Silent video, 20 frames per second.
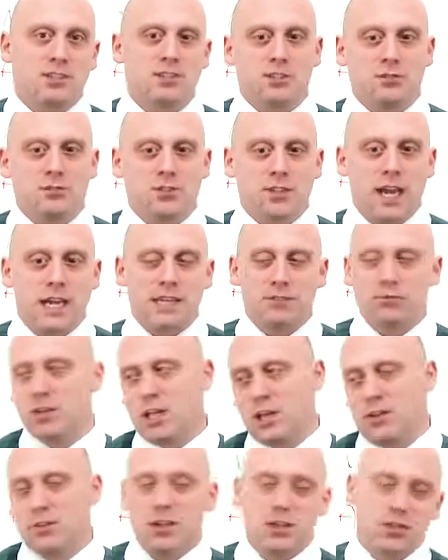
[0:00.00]
too tight, and
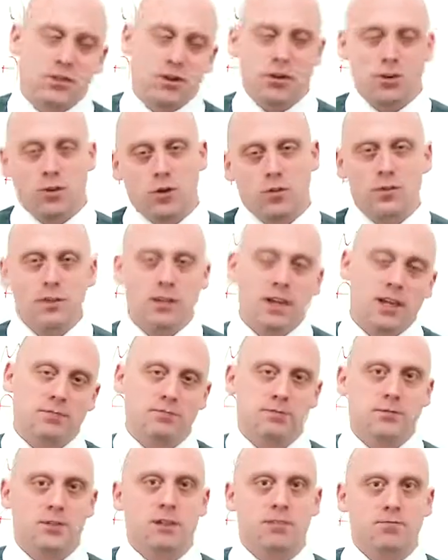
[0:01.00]
whenever they turn over, they
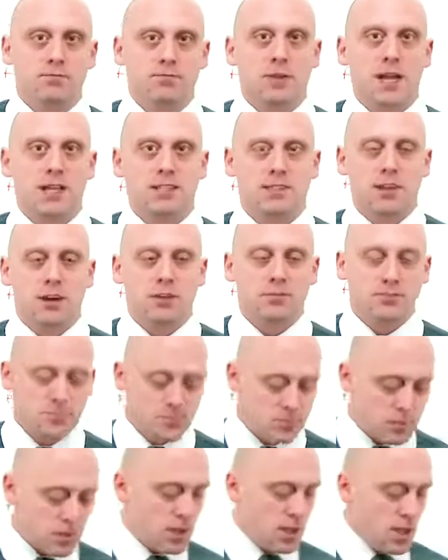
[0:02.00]
pass out.
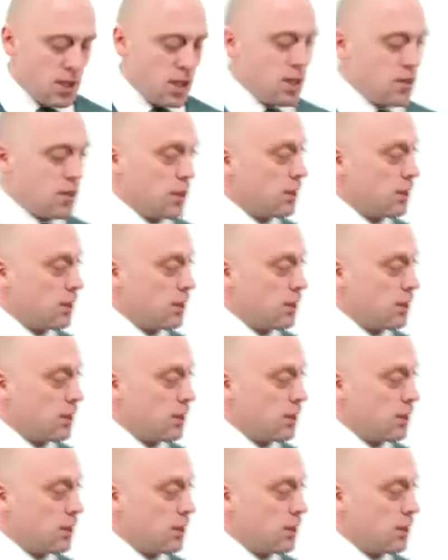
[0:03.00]
The